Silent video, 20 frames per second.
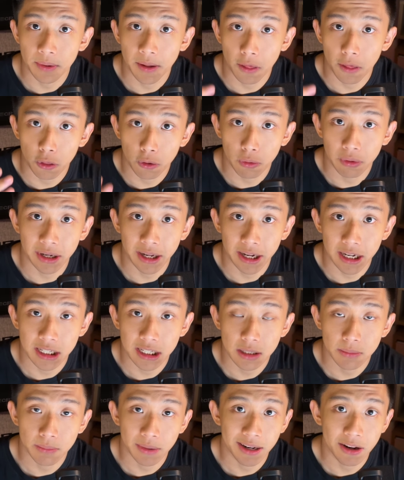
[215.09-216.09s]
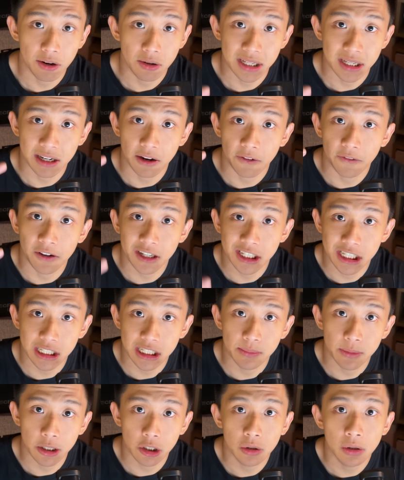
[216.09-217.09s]
be 3 days, meaning you send the first
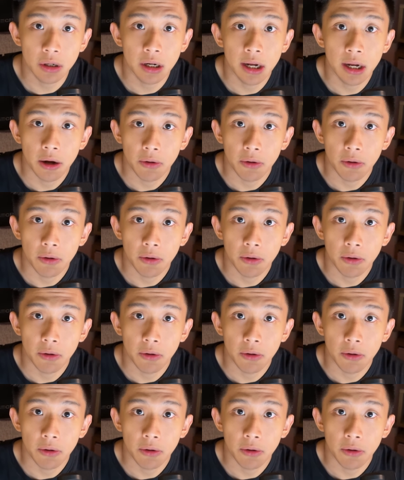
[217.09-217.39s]
email,